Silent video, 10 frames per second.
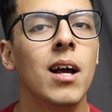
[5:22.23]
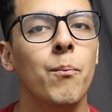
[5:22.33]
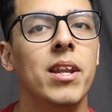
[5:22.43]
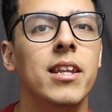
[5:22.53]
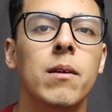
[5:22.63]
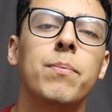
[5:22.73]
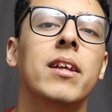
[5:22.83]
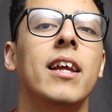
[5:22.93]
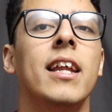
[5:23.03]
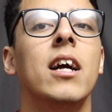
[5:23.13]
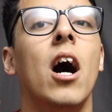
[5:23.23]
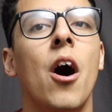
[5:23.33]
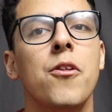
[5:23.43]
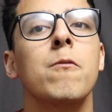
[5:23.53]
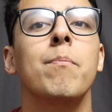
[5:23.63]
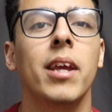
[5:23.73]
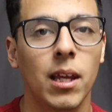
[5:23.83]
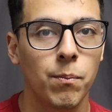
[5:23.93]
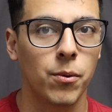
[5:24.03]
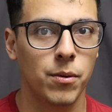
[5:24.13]
manipulating other
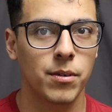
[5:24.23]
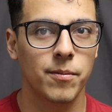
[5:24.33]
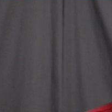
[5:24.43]
people.